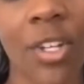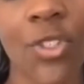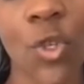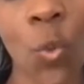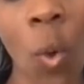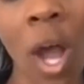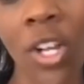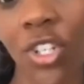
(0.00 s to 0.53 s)

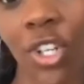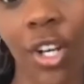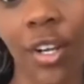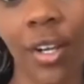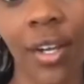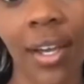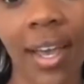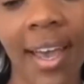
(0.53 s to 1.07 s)
to watch
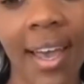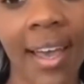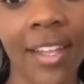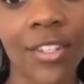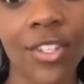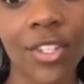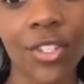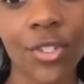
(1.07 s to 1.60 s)
her
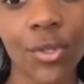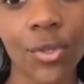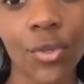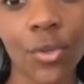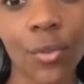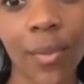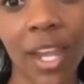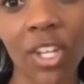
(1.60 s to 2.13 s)
and
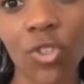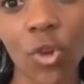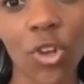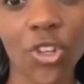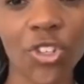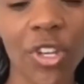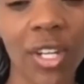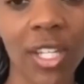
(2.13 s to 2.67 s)
to make sure
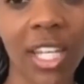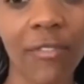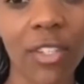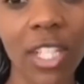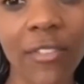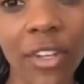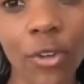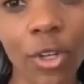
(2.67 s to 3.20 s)
she didn't leave the
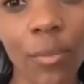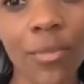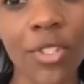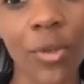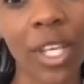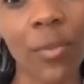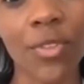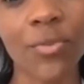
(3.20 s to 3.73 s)
living room.
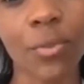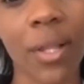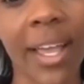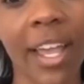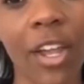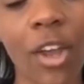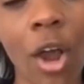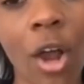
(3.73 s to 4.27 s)
So he was
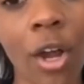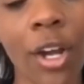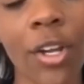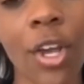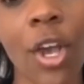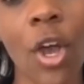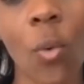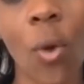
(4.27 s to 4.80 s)
playing
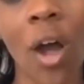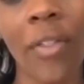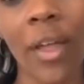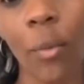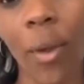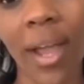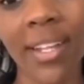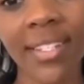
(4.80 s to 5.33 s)
guard while
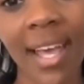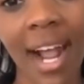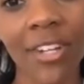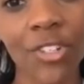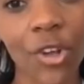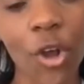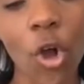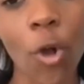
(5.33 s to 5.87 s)
they
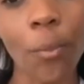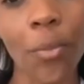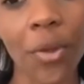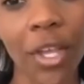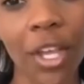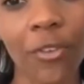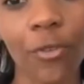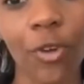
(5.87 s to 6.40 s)
ransacked her home
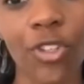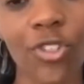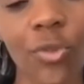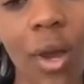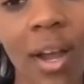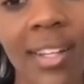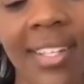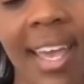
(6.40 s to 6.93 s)
looking for
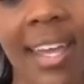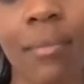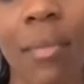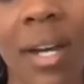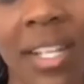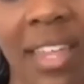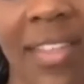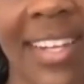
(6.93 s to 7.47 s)
drugs and
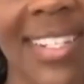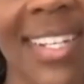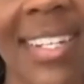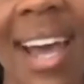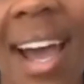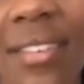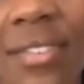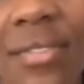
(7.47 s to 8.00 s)
money. They did
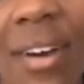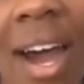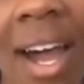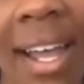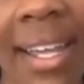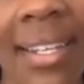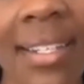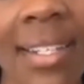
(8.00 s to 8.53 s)
not
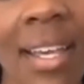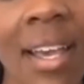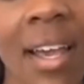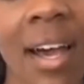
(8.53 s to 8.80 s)
find